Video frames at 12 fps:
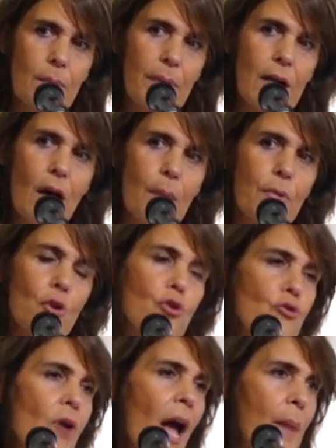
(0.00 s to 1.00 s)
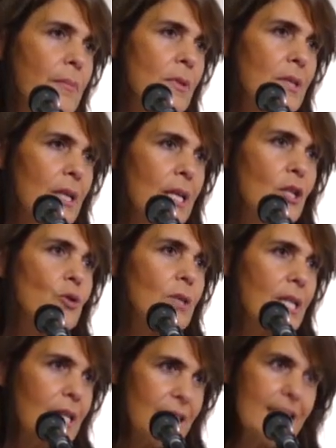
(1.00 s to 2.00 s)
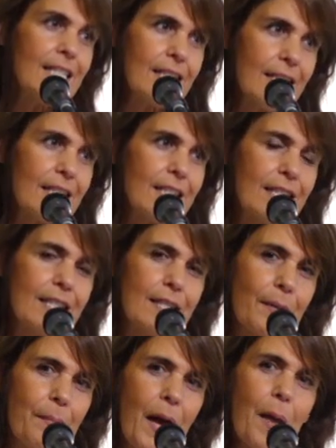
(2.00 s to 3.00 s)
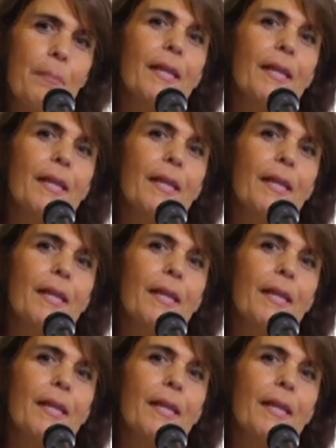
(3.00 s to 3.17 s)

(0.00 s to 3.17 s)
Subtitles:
become crammed into the existing system,